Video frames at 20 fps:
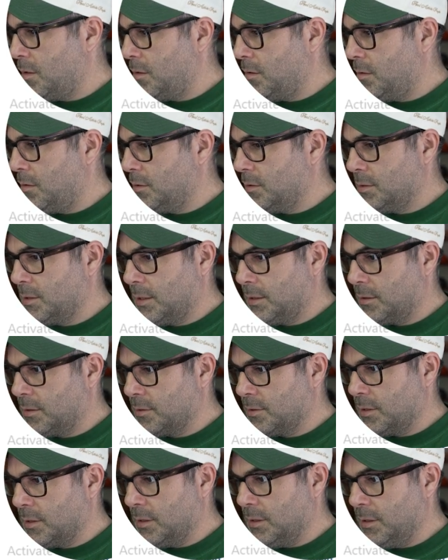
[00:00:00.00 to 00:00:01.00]
Looks like
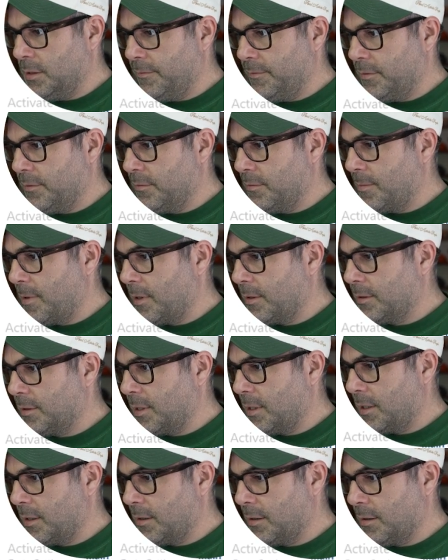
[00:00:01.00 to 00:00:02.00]
there's a living room out
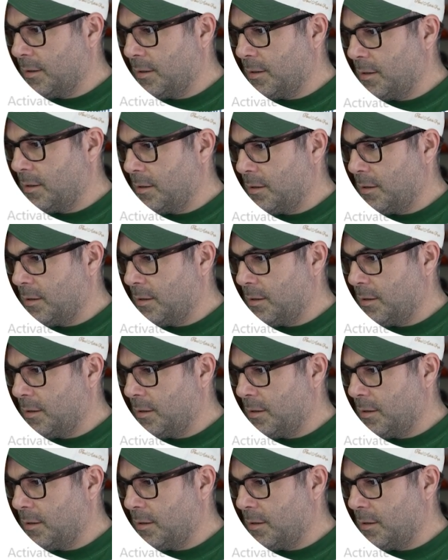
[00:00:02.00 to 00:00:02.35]
there.